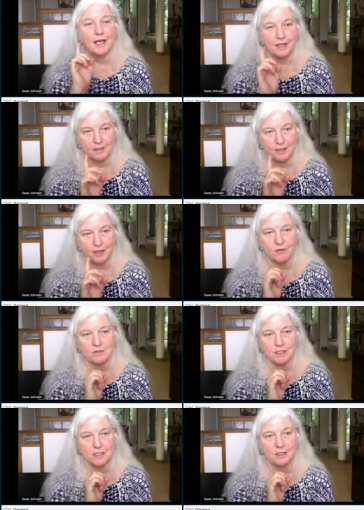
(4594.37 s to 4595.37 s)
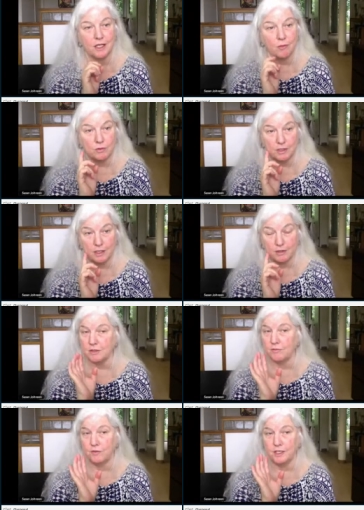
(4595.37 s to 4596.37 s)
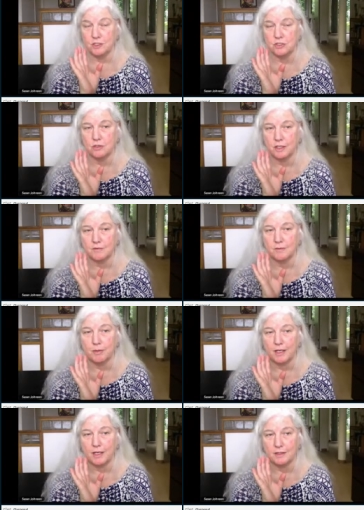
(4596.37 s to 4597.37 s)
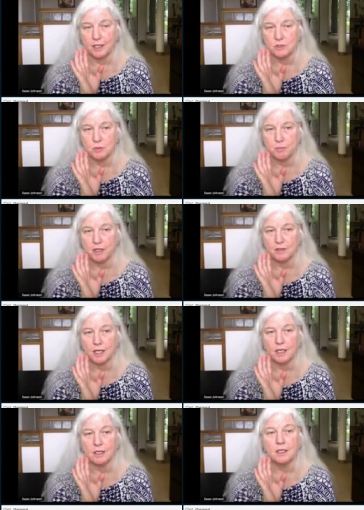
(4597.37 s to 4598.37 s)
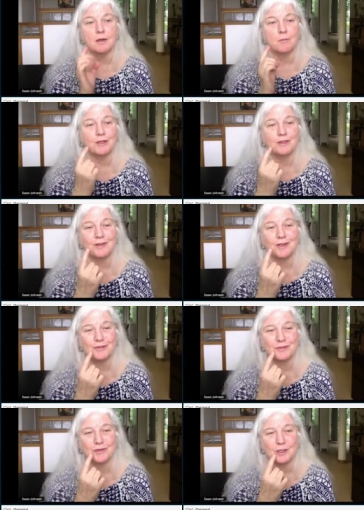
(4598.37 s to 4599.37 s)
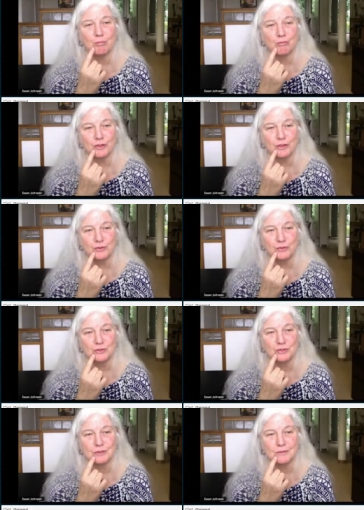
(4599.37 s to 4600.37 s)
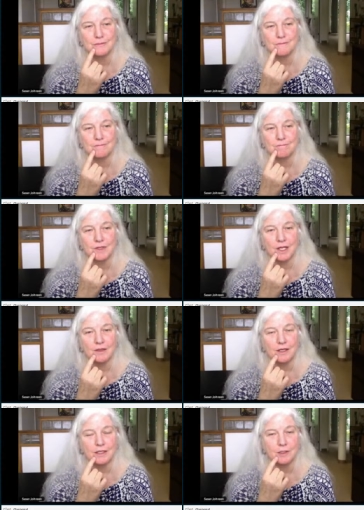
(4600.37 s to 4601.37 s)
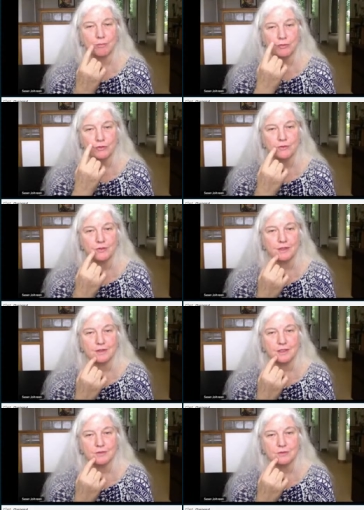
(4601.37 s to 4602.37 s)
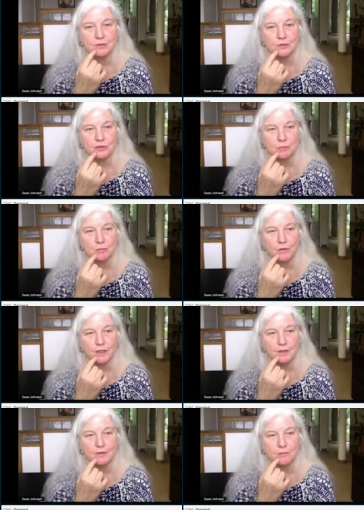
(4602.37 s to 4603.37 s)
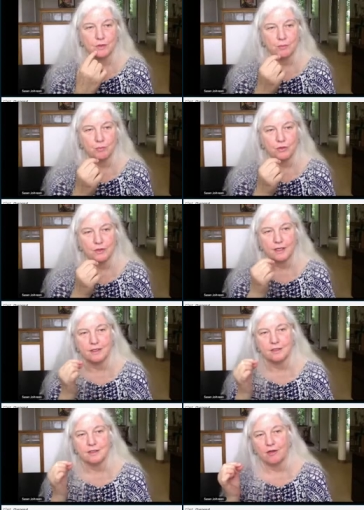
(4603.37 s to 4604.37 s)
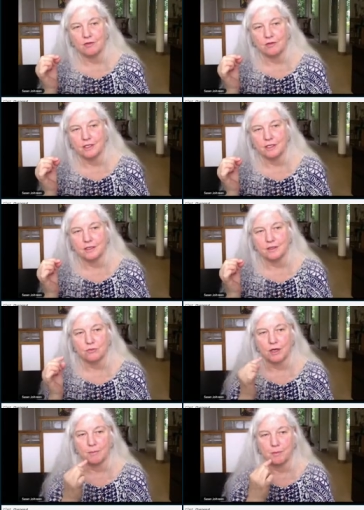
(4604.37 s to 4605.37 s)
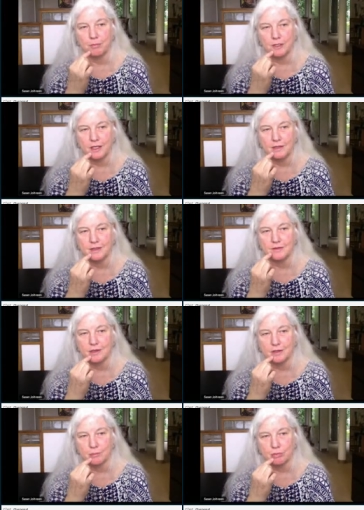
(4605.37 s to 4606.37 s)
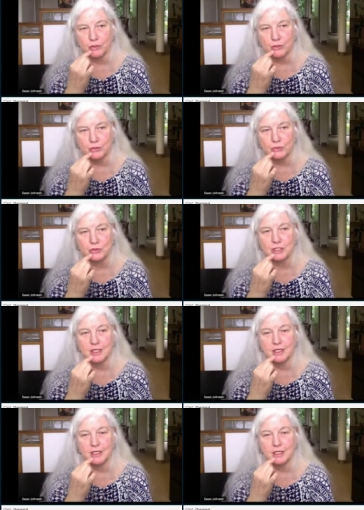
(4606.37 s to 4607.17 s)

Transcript: and I guarantee they will not only flinch, you'll get some body language about that, but they'll also get a bruise they'll get a bruise at the insertion point. When you pull that needle out, you'll get a little drop of blood, then they'll get a bruise,